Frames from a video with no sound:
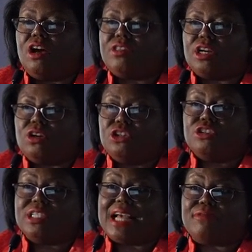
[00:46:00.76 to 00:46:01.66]
Other
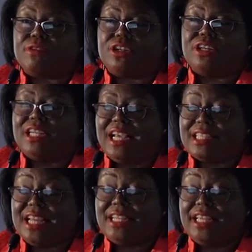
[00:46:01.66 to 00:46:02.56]
countries have recognized
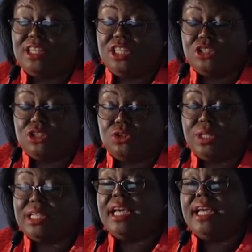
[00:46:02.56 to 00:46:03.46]
that they need to do
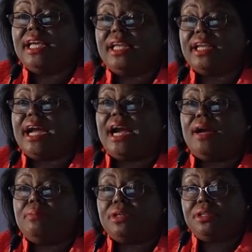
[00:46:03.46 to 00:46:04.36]
it. In the
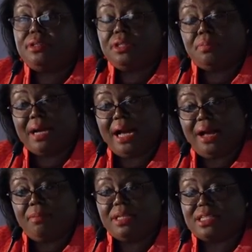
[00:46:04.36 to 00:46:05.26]
Caribbean, the
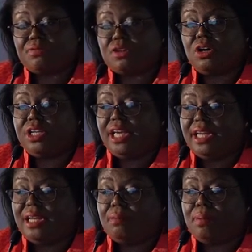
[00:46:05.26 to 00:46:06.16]
Bahamas have gone
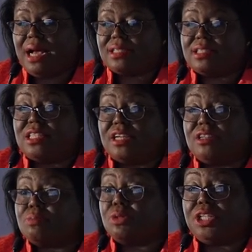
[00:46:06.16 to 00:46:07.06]
ahead and passed
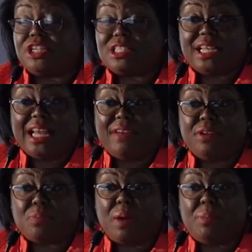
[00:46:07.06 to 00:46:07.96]
theirs, but they're still
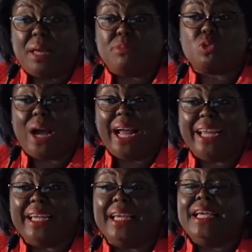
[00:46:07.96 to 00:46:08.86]
having problems.
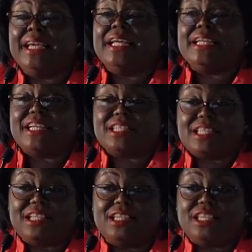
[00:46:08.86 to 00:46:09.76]
Why? They
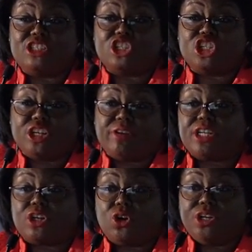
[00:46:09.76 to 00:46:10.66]
still need to share
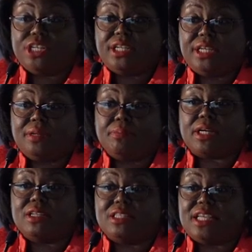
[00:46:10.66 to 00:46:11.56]
and coordinate
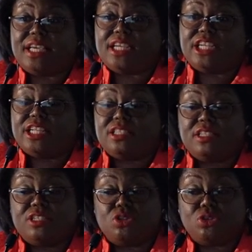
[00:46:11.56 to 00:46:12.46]
because the
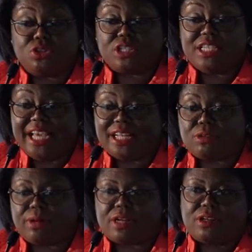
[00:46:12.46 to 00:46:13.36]
agencies don't yet
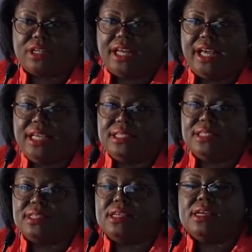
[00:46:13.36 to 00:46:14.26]

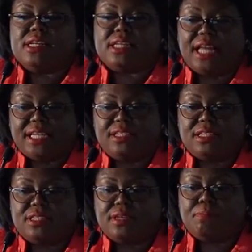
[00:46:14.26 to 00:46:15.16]
recognize that it
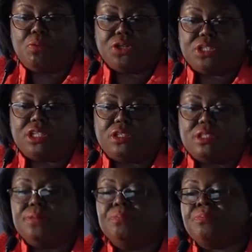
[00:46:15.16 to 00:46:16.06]
is
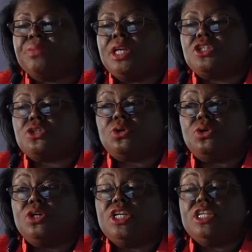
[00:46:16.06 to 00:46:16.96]
important.
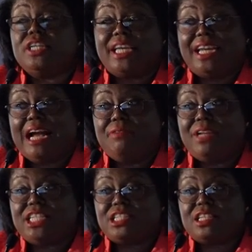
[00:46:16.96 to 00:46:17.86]
So you can have
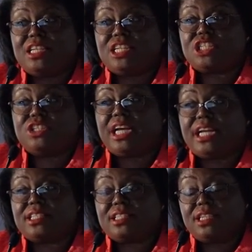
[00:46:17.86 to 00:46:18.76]
legislation
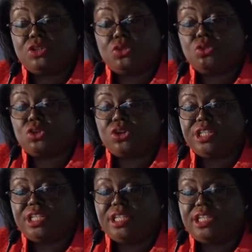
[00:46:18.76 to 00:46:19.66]
and still no
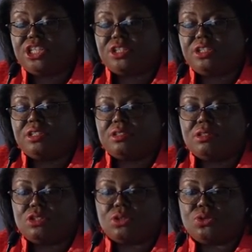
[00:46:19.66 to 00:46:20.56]
coordination.
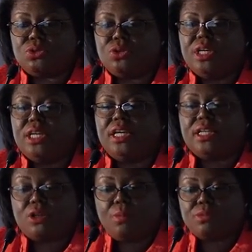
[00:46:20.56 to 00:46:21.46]
So
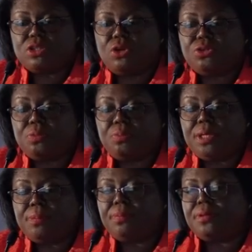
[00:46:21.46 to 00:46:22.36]
it comes down to
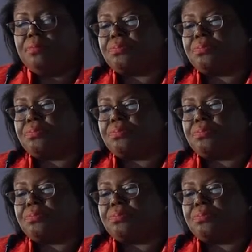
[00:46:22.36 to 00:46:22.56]
people.